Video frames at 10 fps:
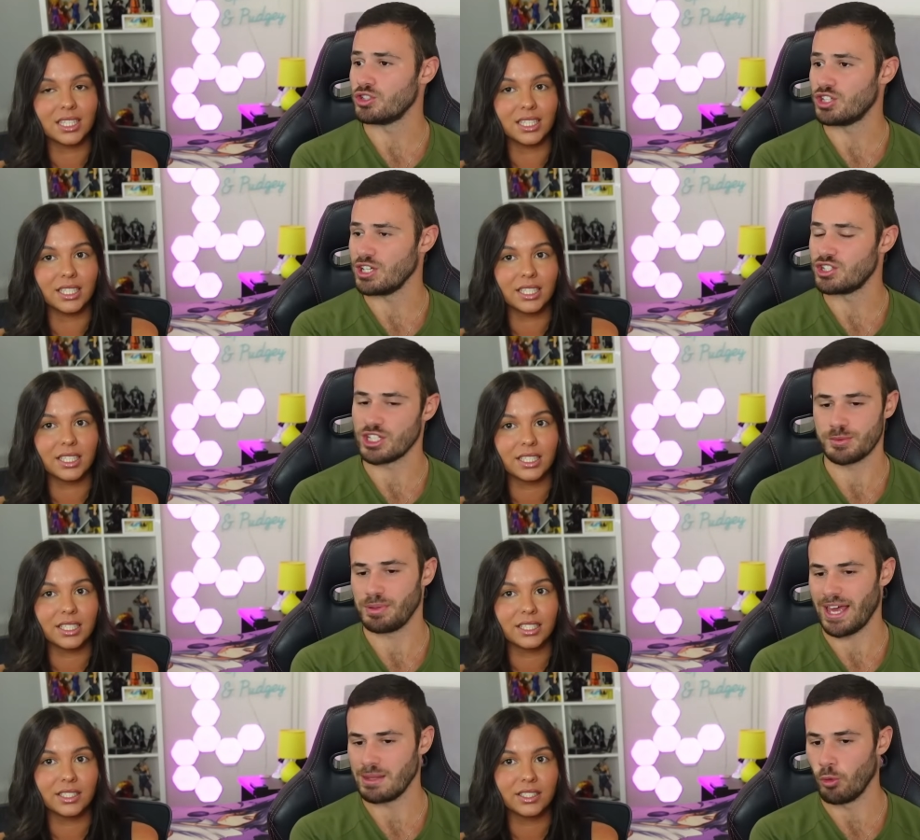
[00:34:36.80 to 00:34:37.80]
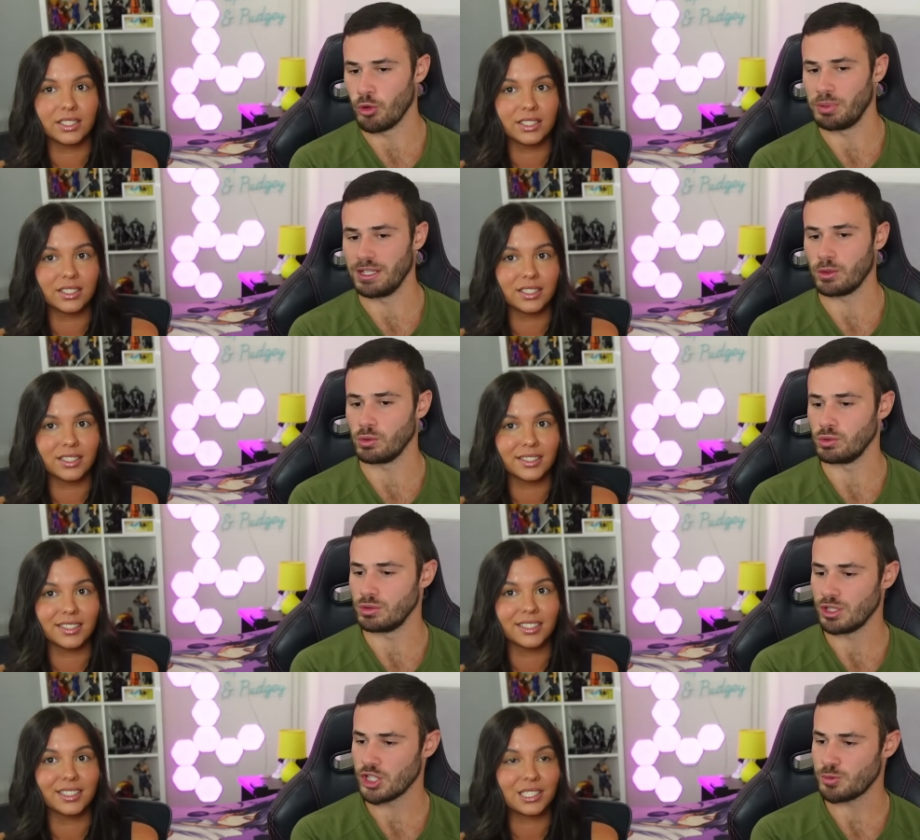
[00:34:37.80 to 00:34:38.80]
Speaker 1: she's just playing more the
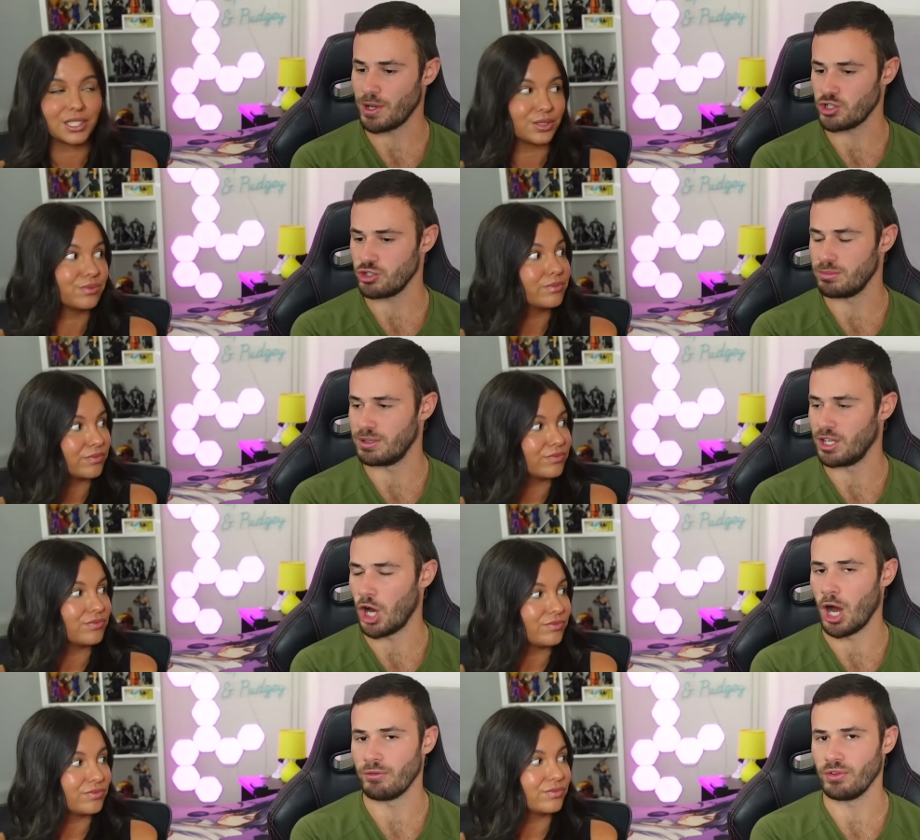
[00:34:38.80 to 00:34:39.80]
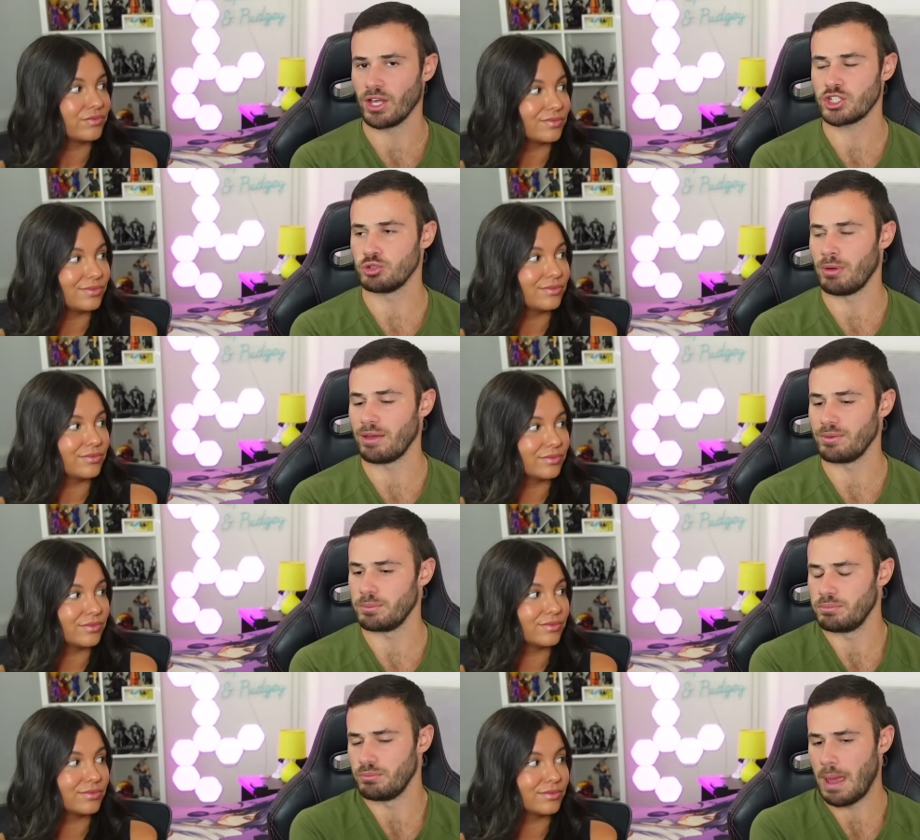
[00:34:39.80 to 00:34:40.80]
political spectrum, and I feel like she'll maybe
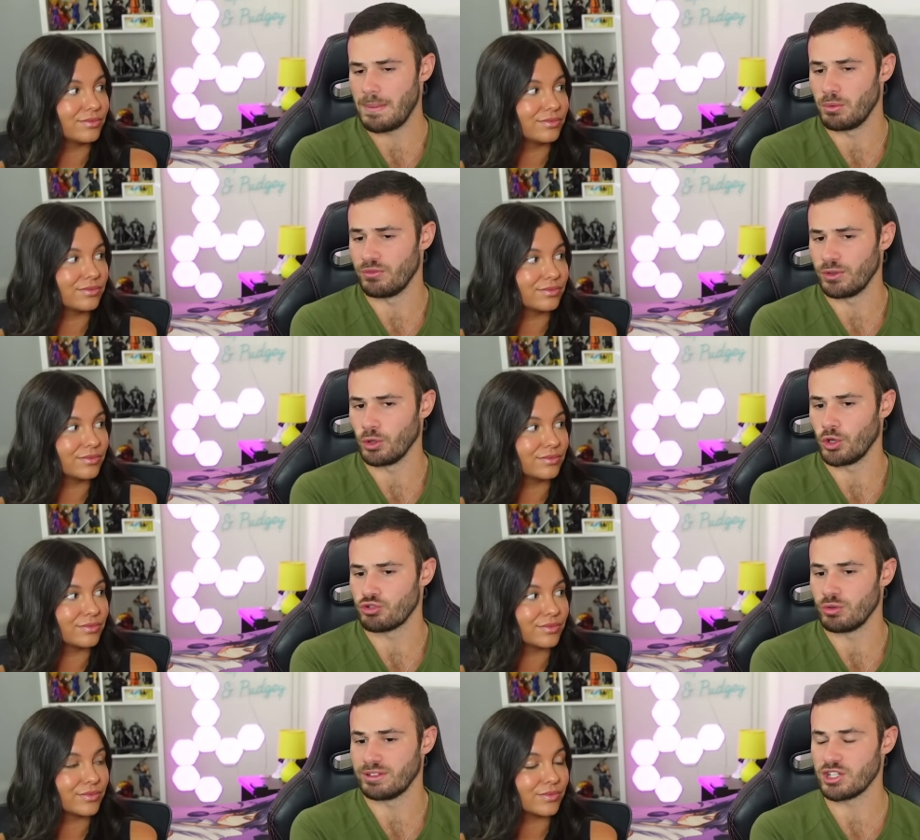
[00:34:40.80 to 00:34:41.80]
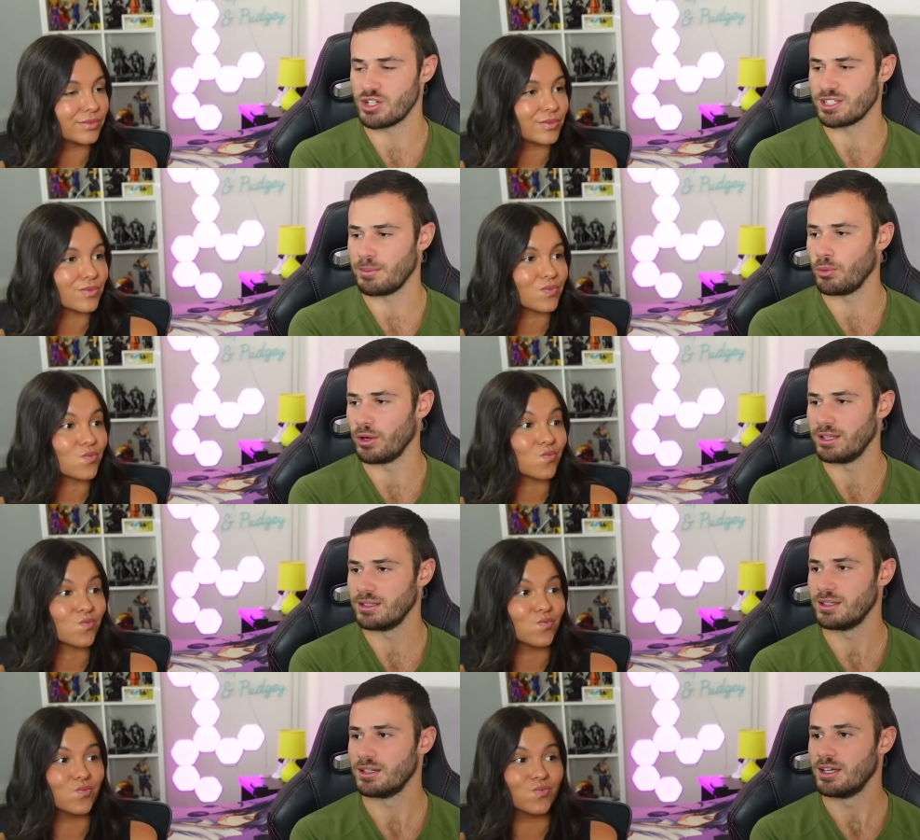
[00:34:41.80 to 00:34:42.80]
maybe reveal her true intention at some point.
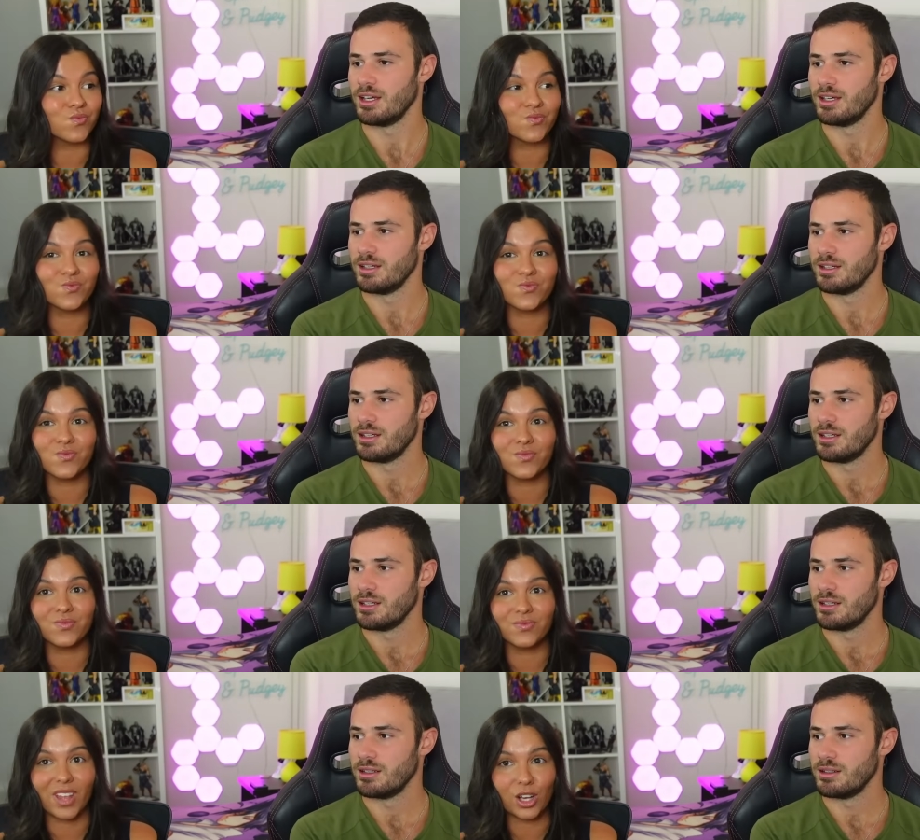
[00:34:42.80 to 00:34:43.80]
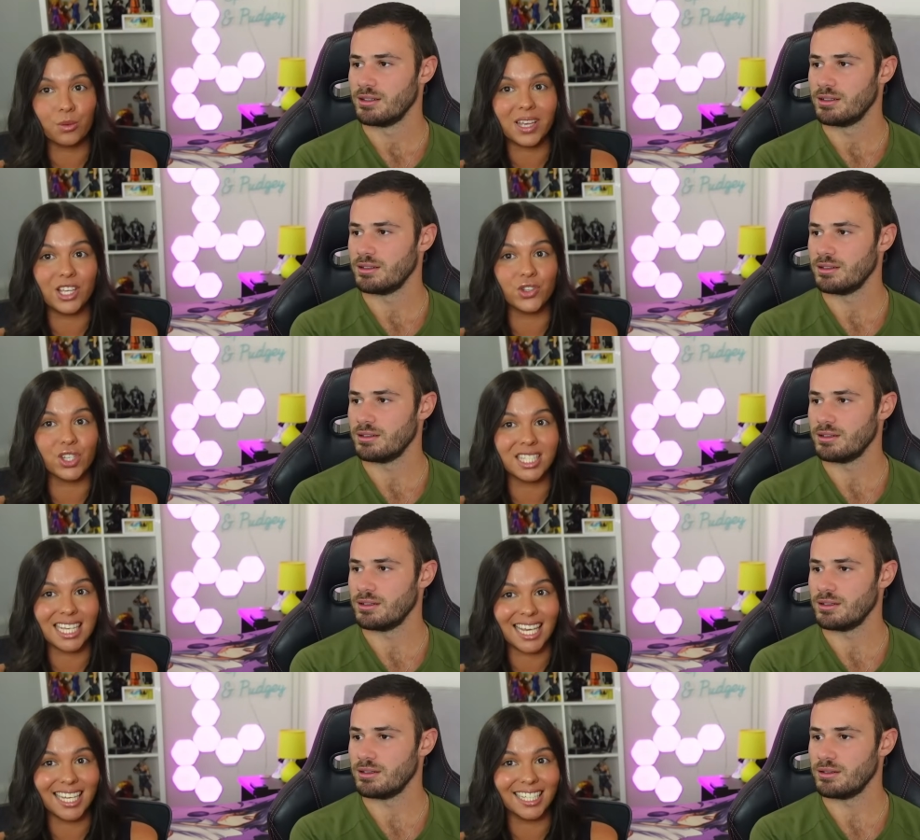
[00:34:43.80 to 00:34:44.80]
Speaker 2: Mm, that could be
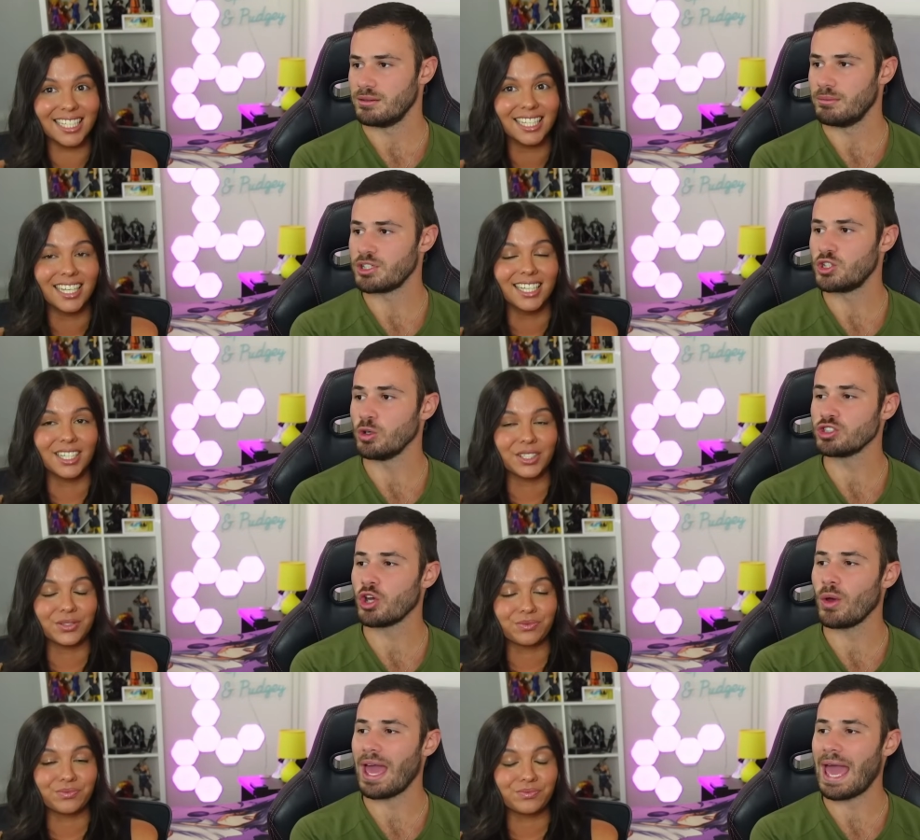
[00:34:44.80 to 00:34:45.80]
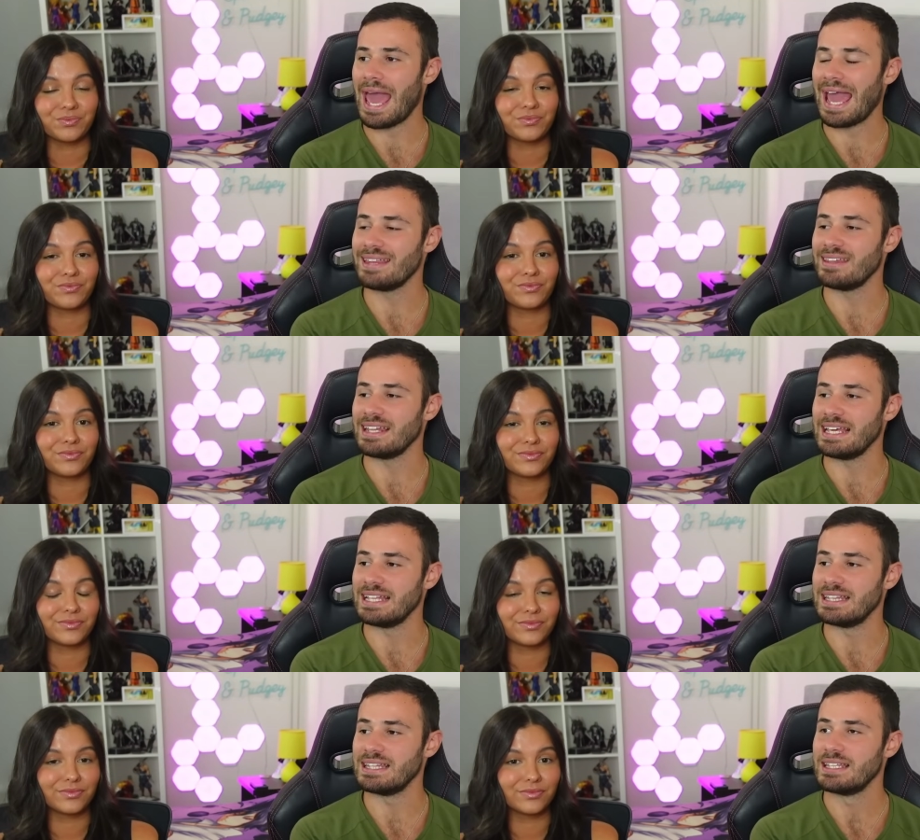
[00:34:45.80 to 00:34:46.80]
interesting.
Speaker 1: But she also handed
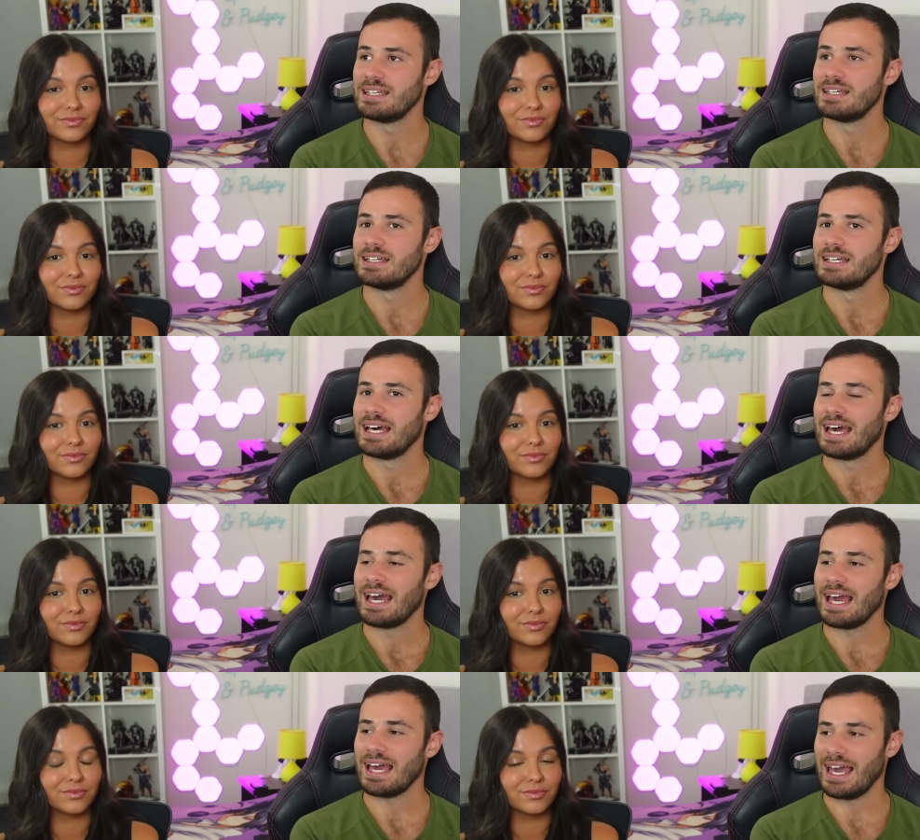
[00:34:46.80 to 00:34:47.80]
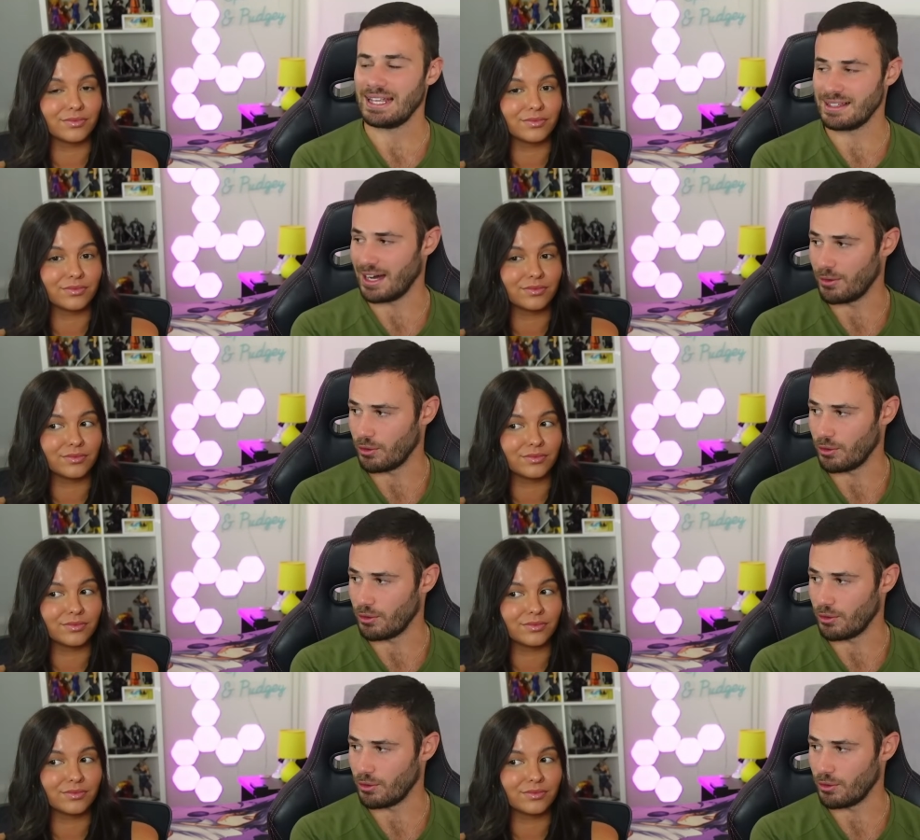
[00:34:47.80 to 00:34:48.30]
in Edgar,